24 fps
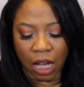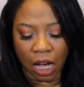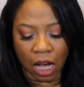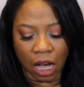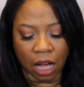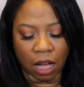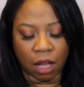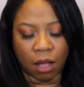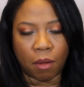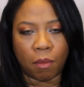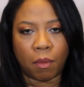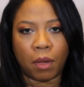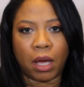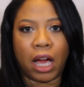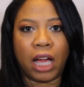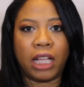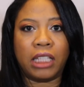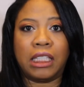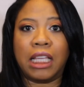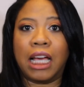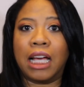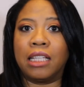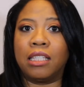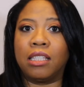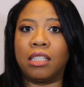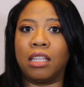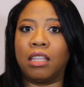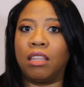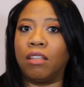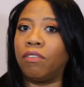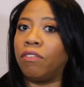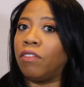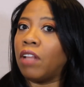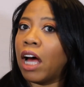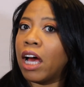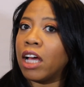I tested
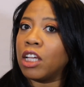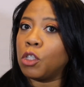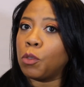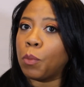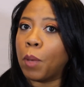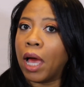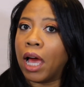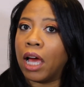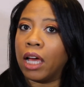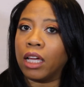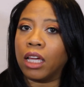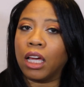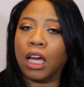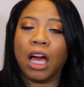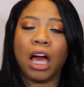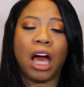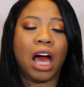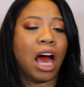the flashback.